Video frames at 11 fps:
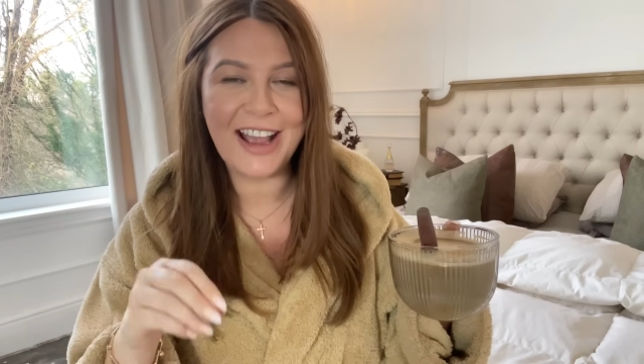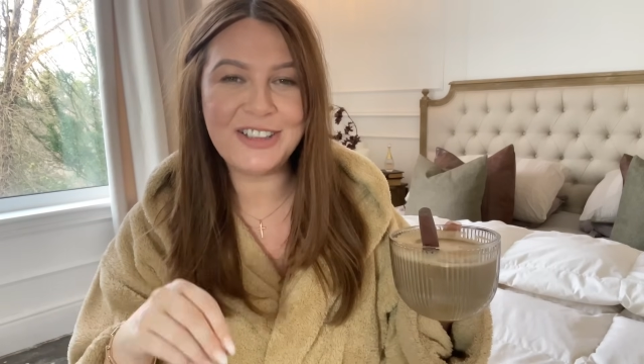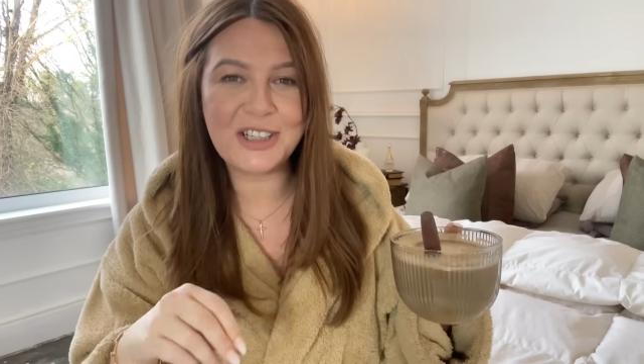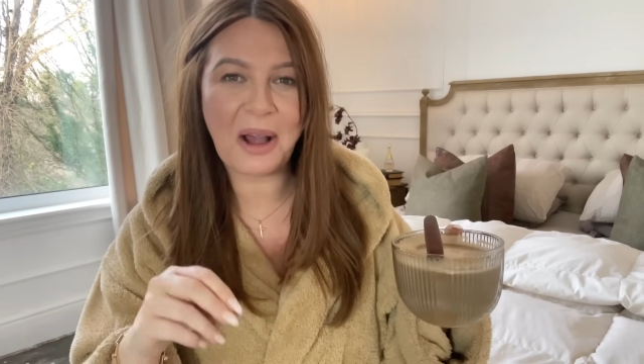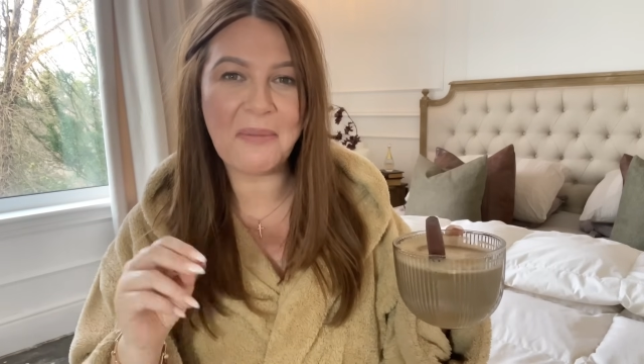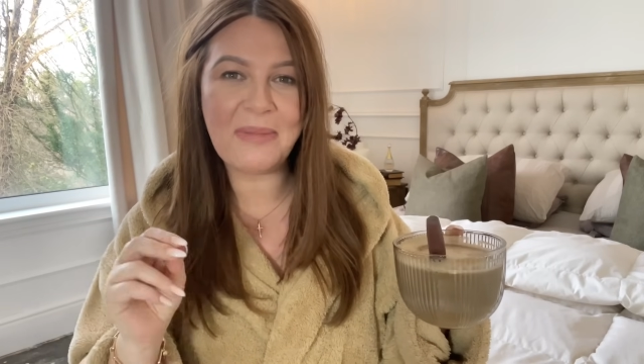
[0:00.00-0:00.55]
And she
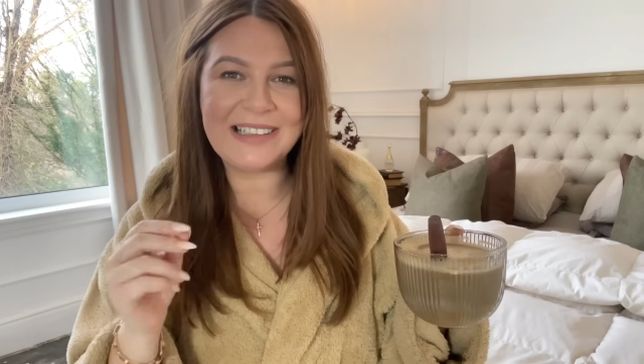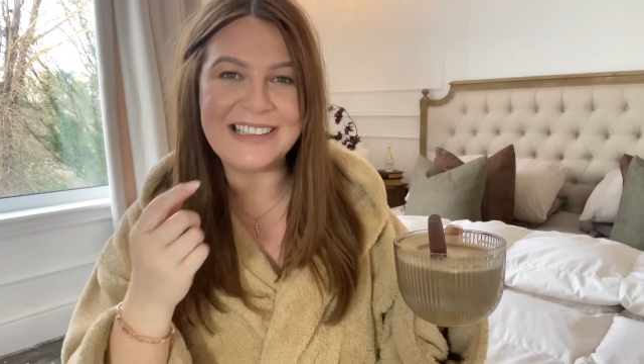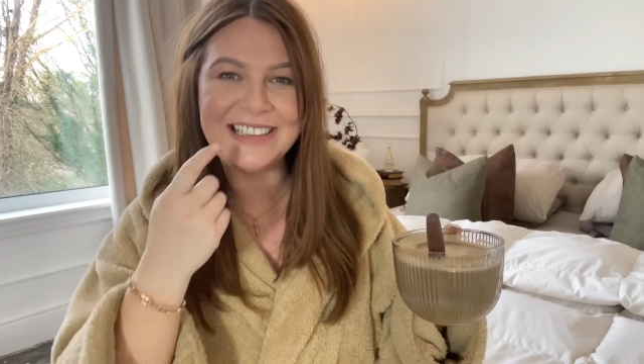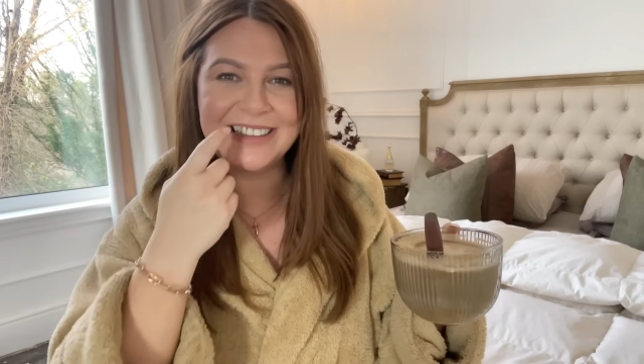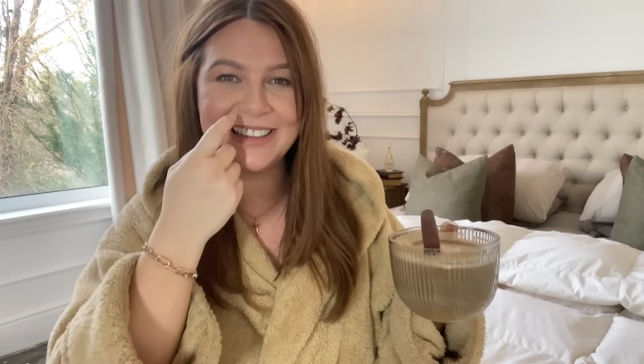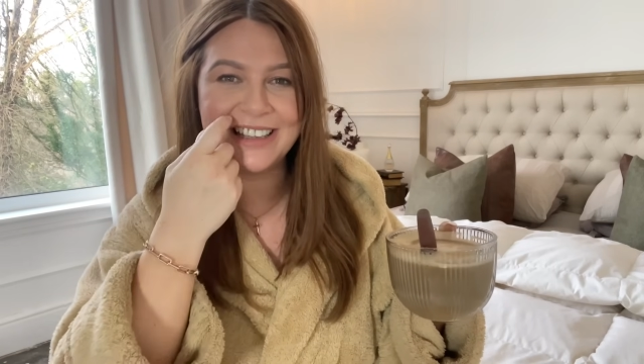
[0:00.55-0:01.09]
commented
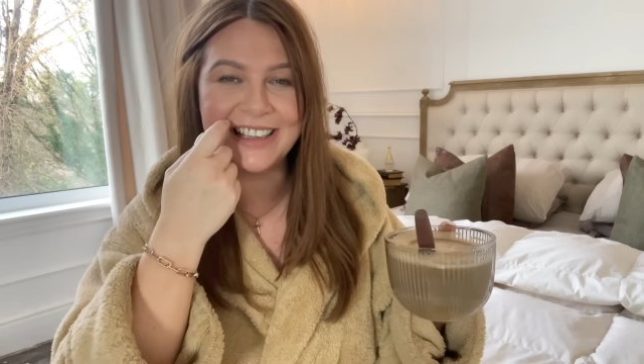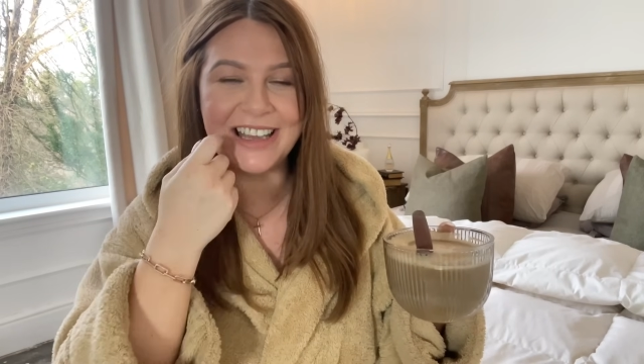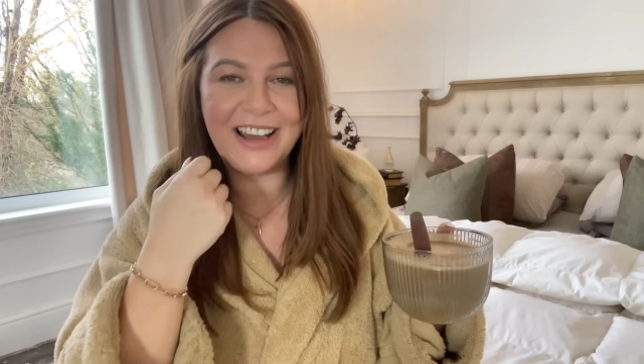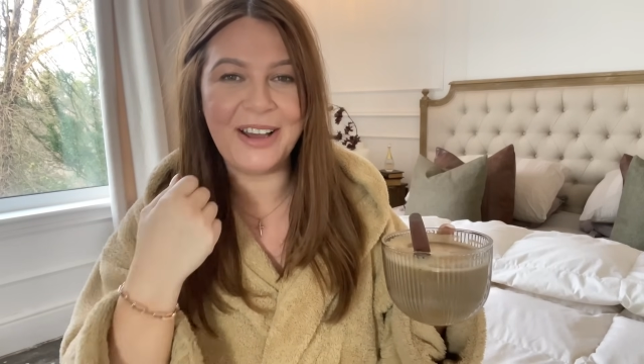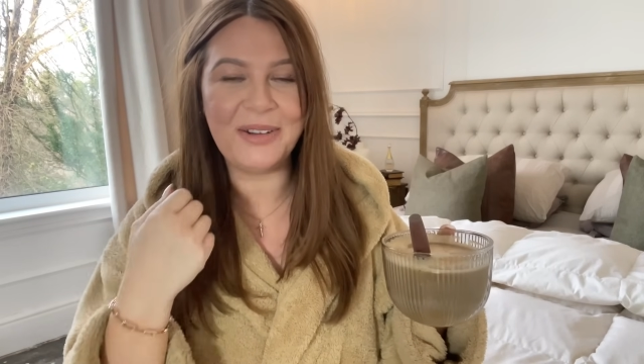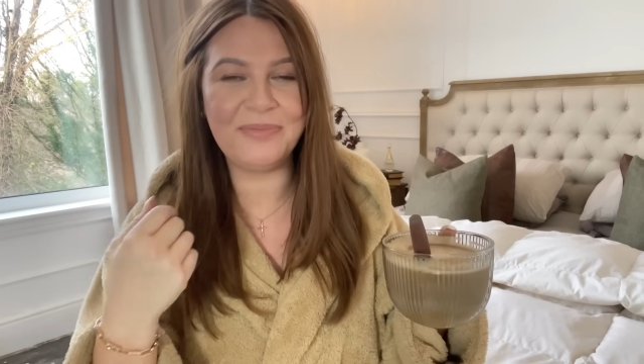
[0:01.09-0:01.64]

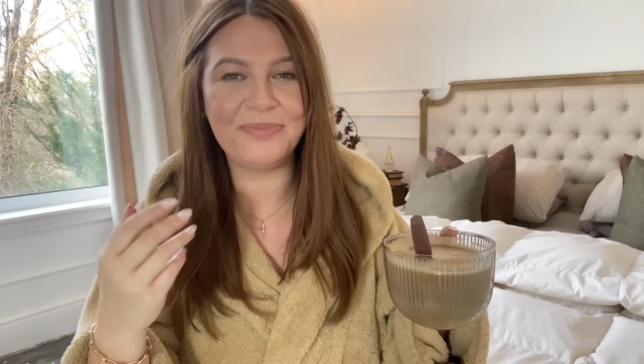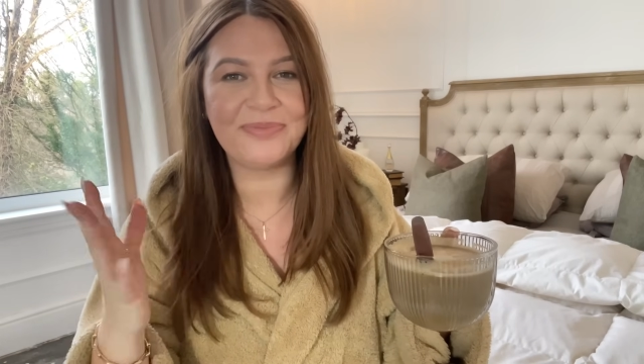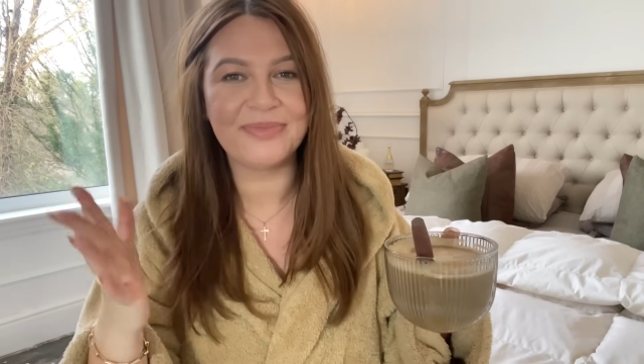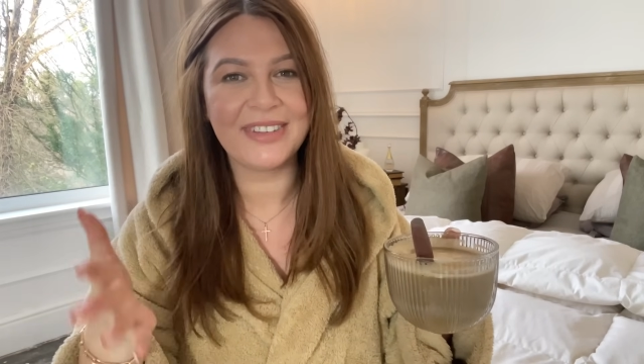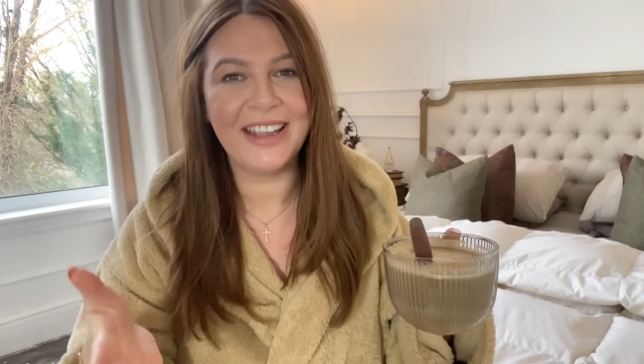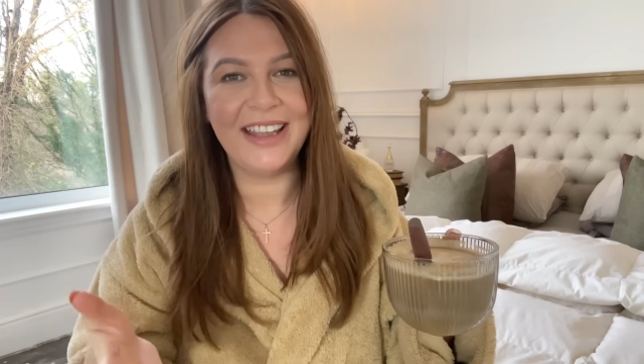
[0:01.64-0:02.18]

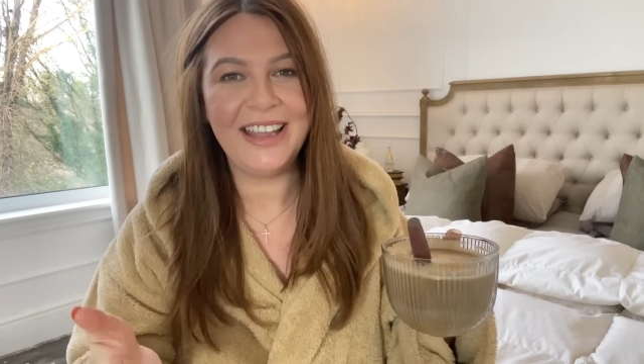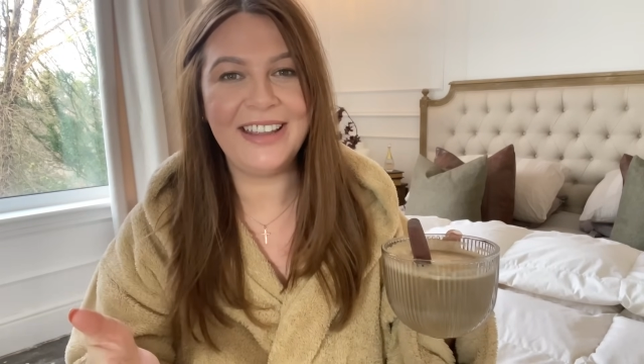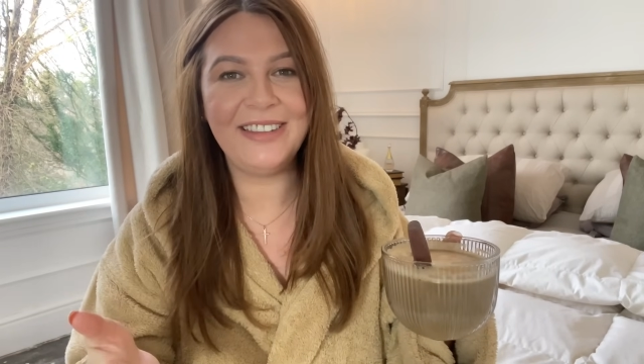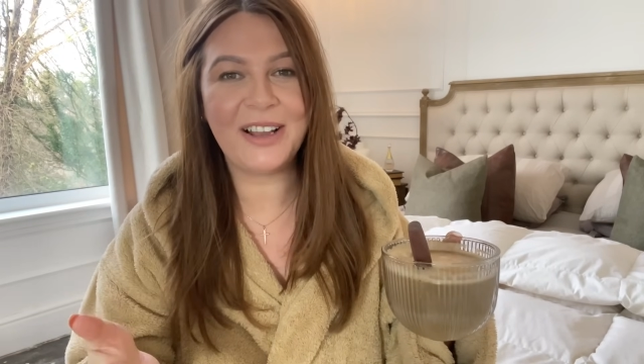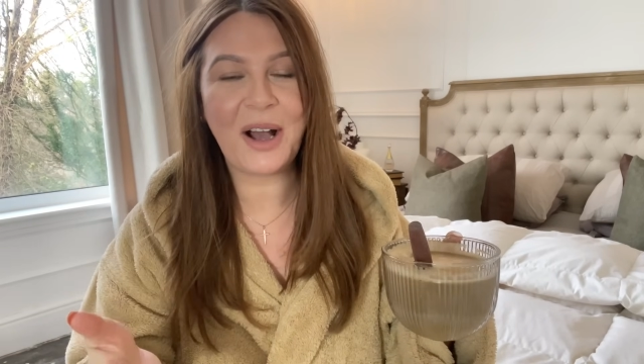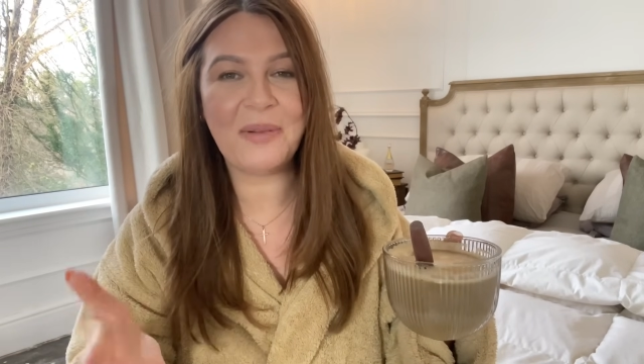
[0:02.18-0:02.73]
in
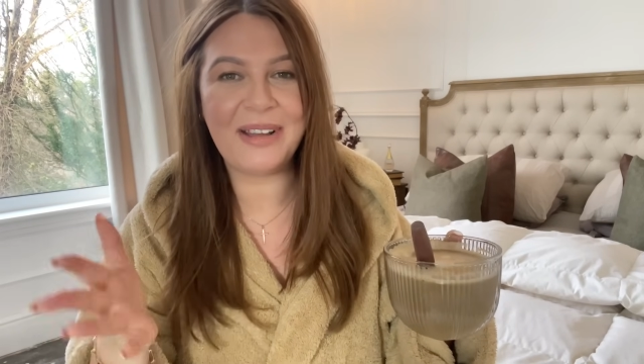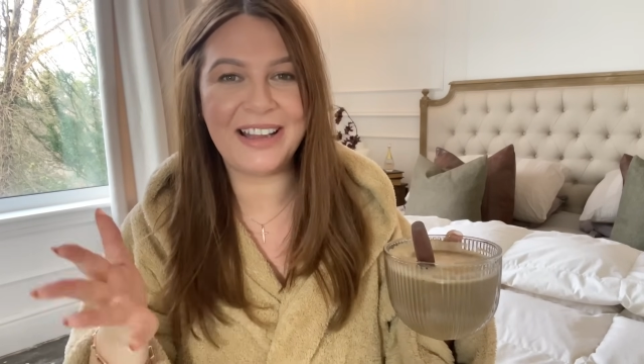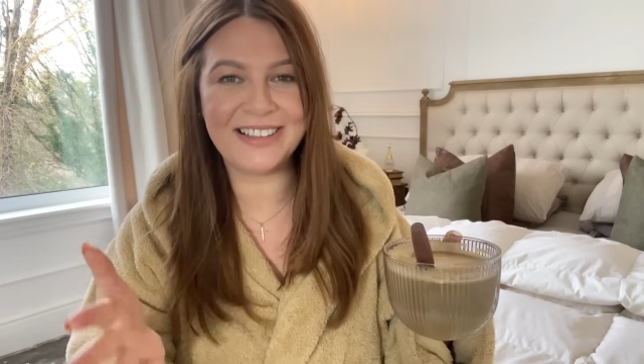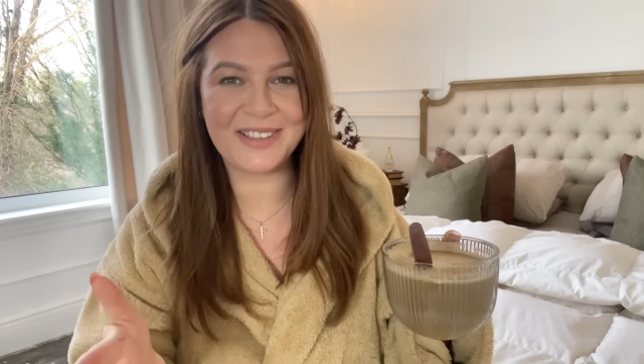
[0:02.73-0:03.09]
the comments,